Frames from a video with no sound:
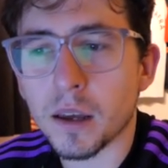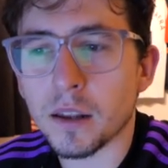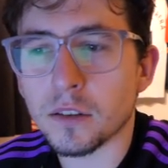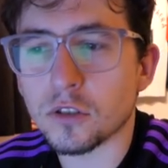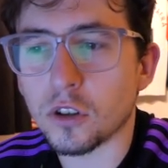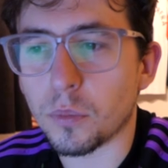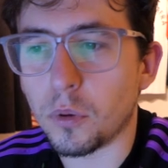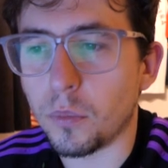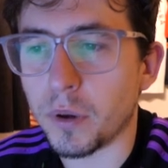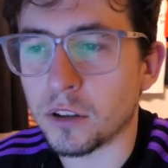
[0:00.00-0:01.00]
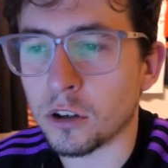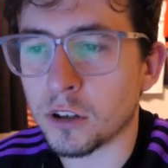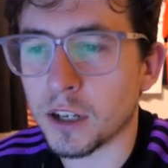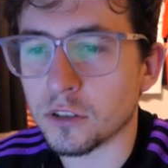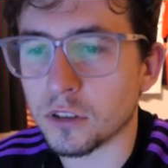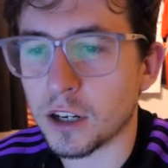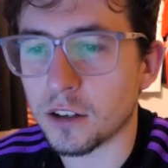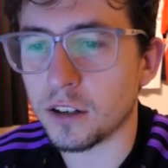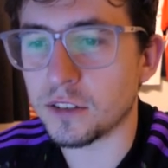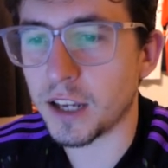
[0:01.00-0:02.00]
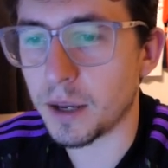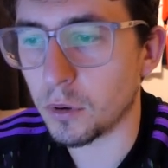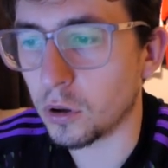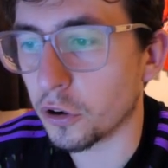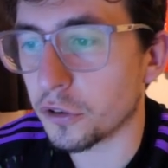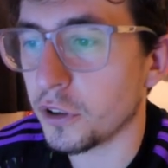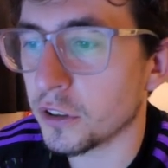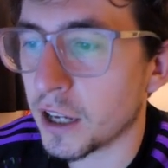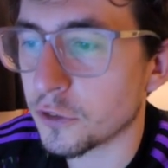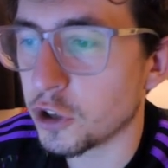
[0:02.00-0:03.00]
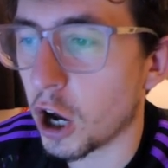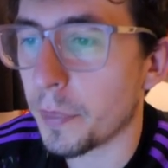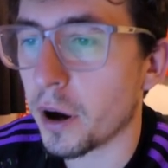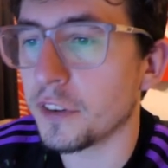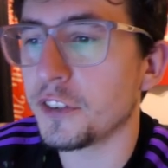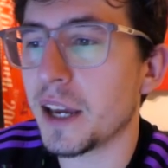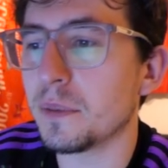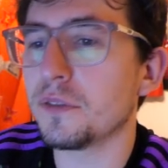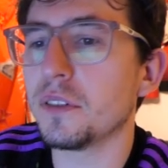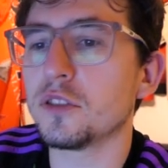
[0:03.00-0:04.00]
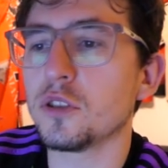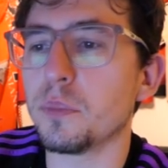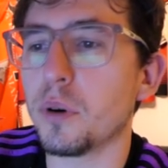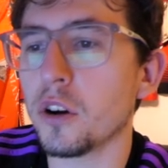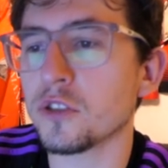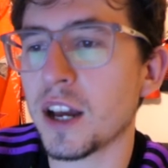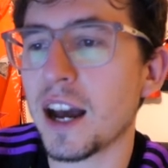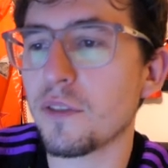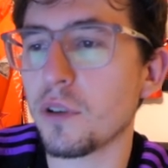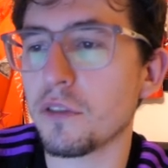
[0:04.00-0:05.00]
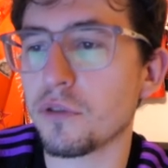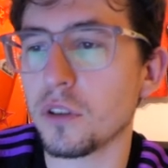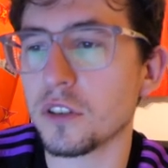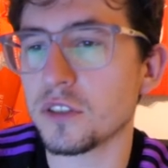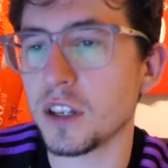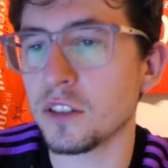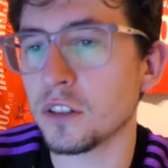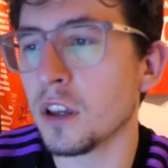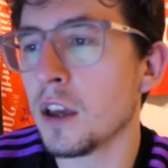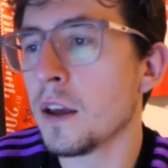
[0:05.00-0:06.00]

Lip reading: And Stockport beat Doncaster. Calculated table. Huddersfield now top of the table, 52 points halfway through the season.